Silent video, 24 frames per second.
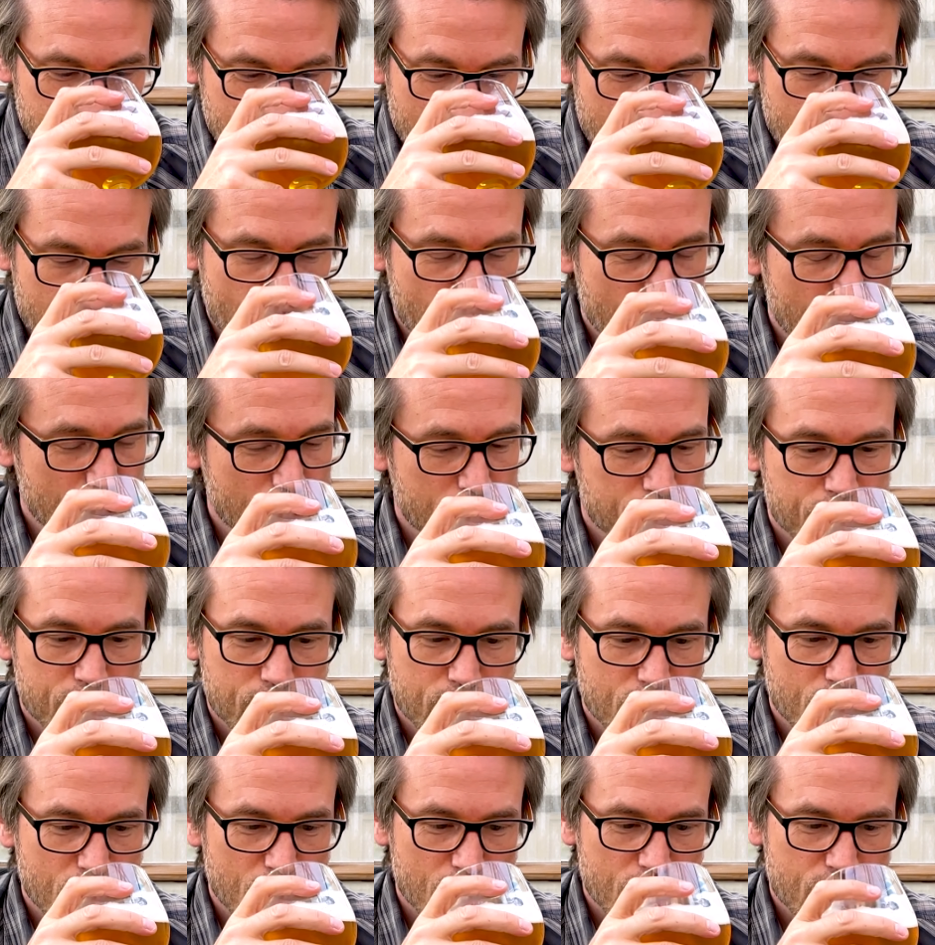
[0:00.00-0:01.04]
It's really
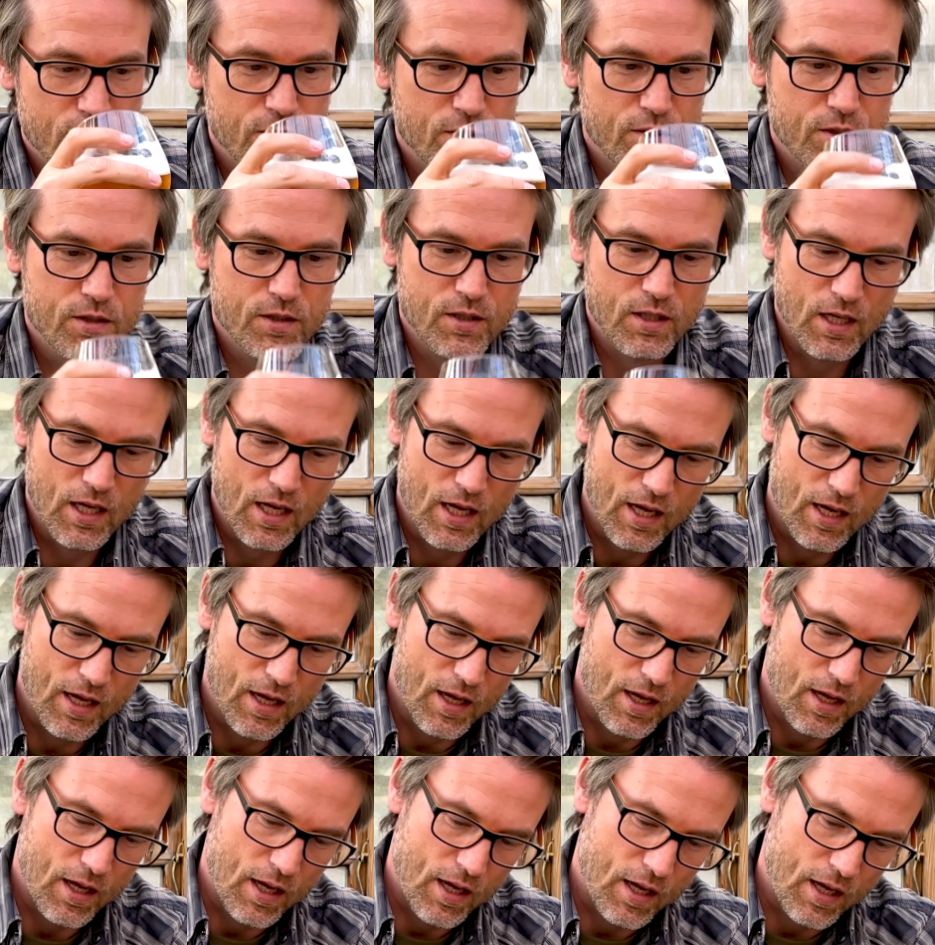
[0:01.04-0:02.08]
delicious.
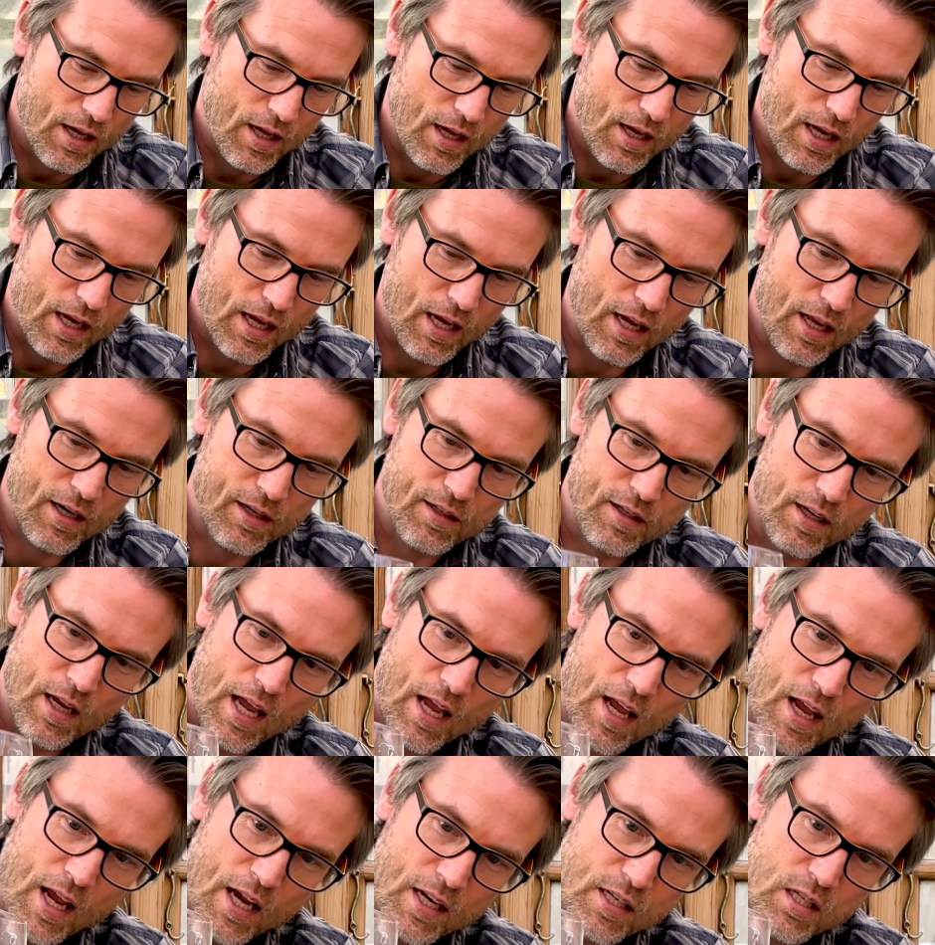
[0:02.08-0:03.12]
And I
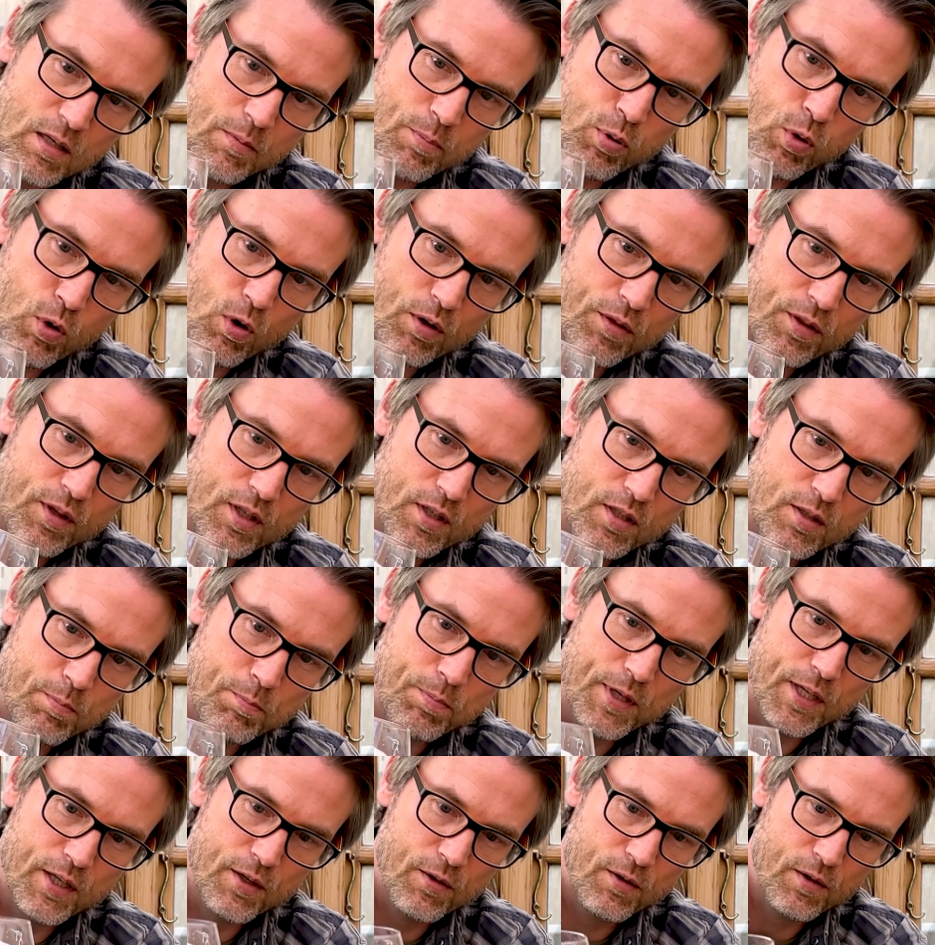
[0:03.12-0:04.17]
actually poured this
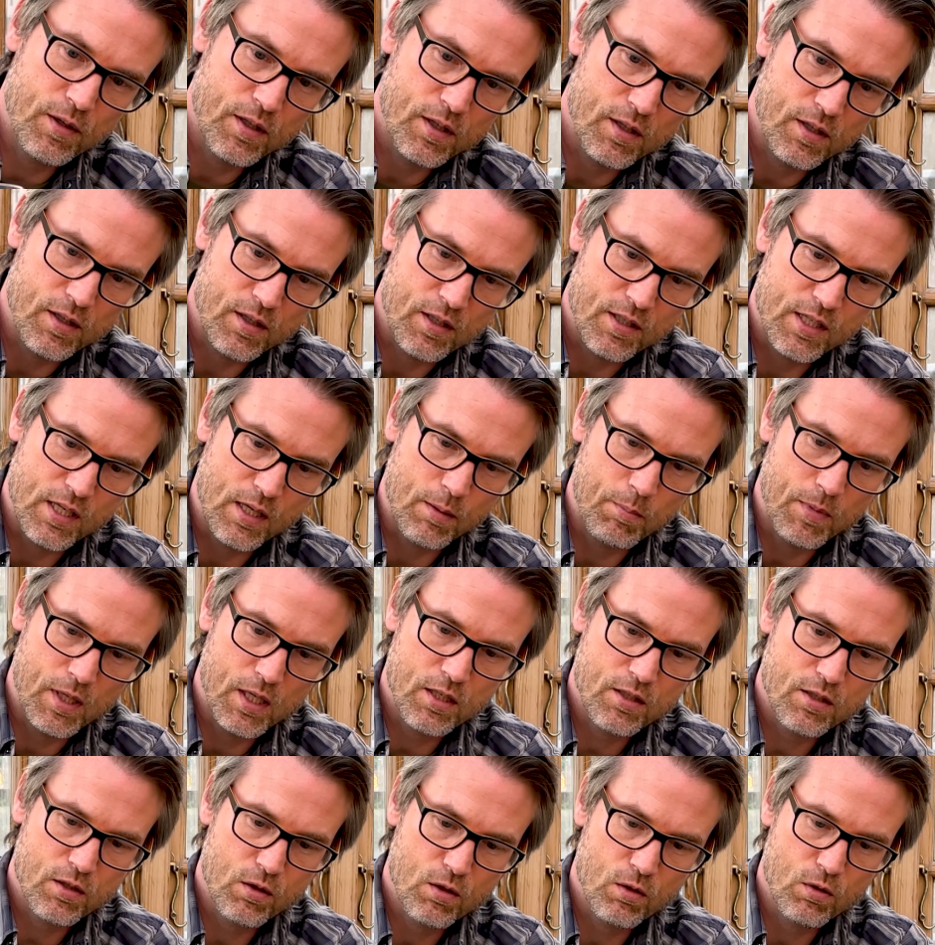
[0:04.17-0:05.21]
beer 10
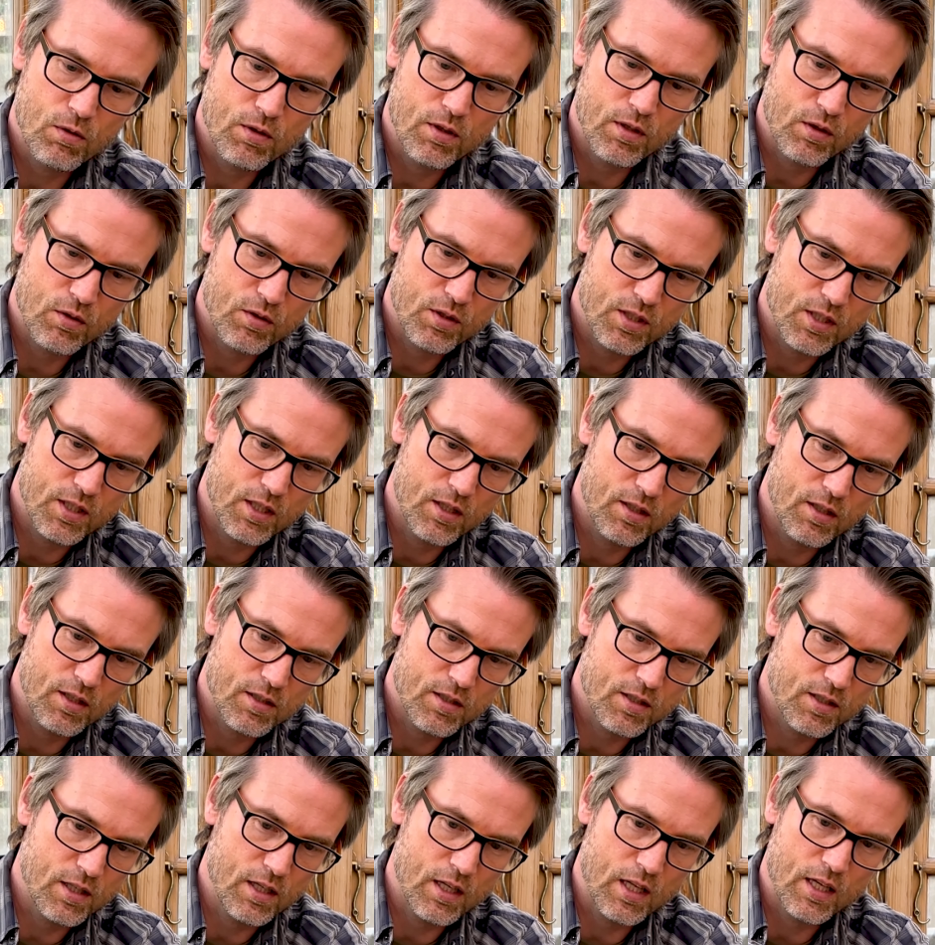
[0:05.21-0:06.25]
minutes ago, and you can see it
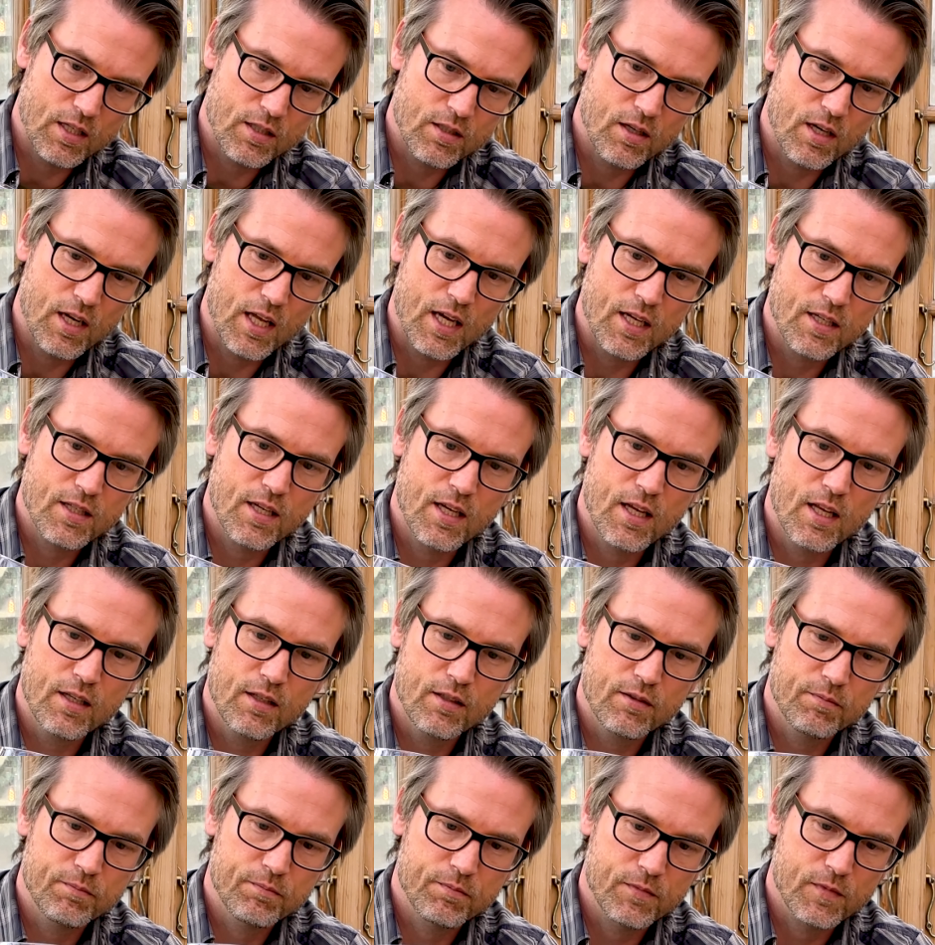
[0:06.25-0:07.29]
still has a nice
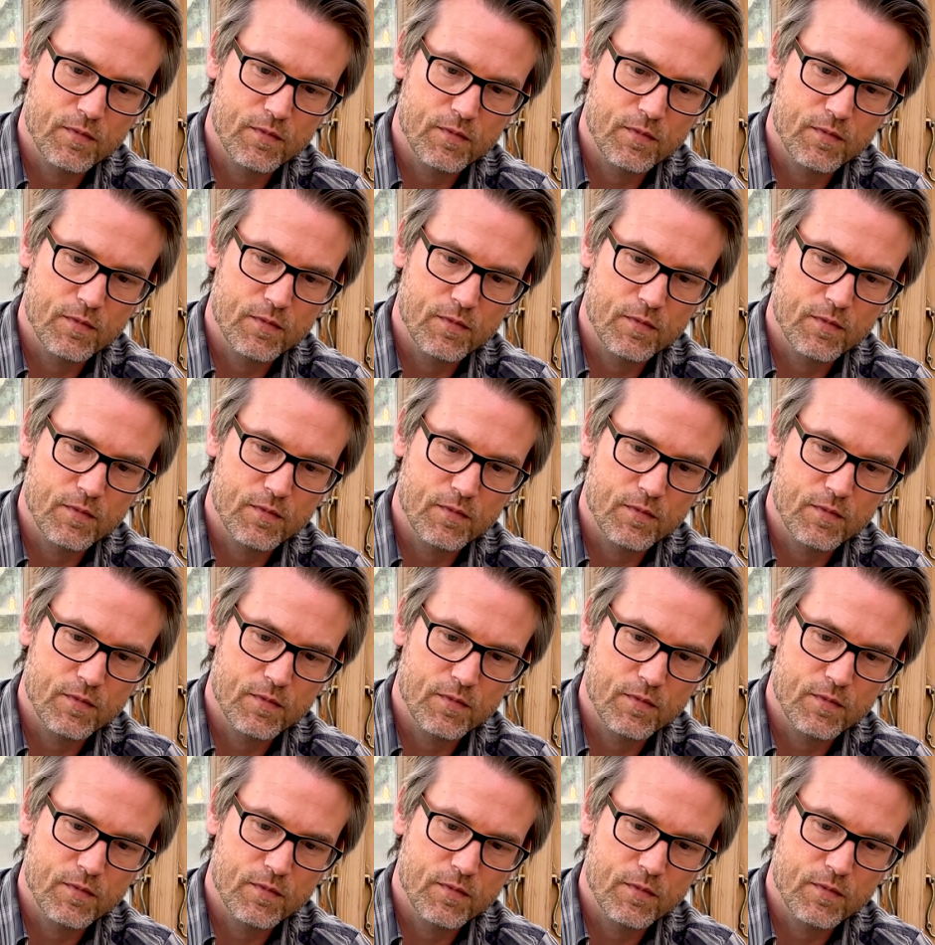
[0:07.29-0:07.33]
head.